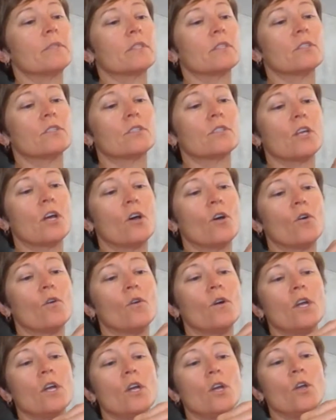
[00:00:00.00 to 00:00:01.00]
So
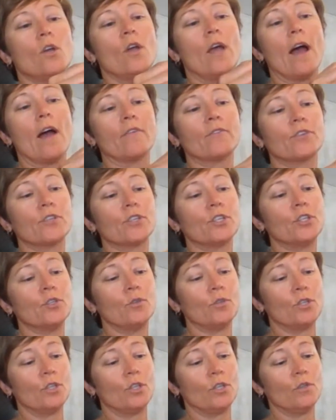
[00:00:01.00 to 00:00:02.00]
after you
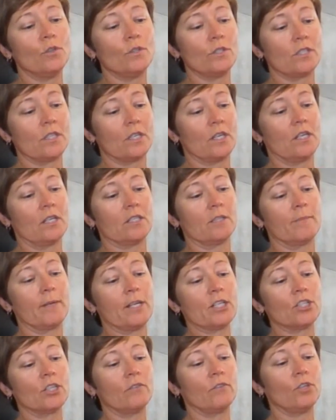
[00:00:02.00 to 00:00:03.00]
use it,
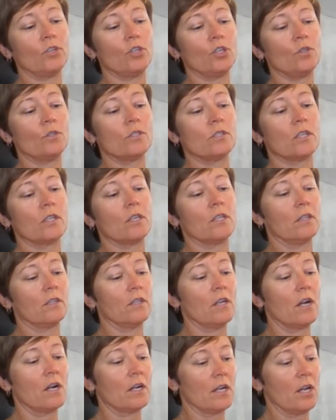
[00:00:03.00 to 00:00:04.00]
especially if you use the
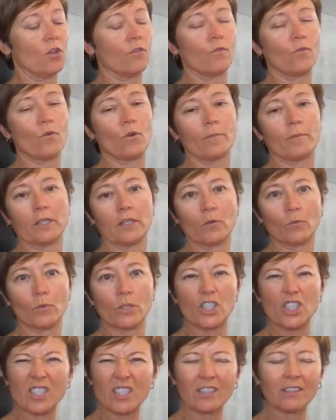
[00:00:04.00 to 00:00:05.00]
lung health formula,
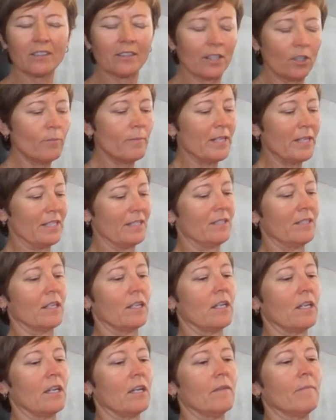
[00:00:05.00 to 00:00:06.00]
which is a little bit
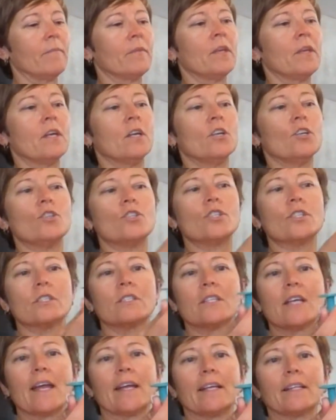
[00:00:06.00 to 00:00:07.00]
sticky, you just
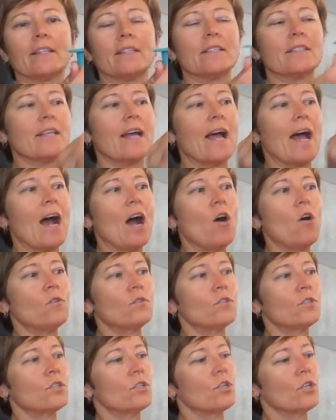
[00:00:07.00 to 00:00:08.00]
take this
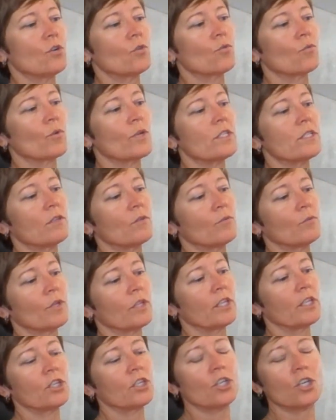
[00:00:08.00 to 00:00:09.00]
out, rinse it
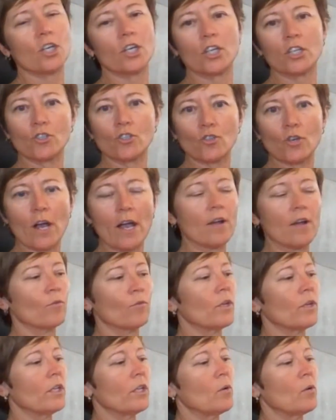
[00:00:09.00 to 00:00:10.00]
really good, dry it
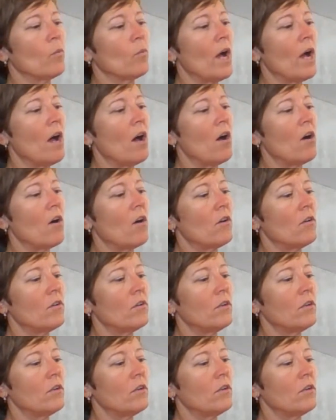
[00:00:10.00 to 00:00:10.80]
really well,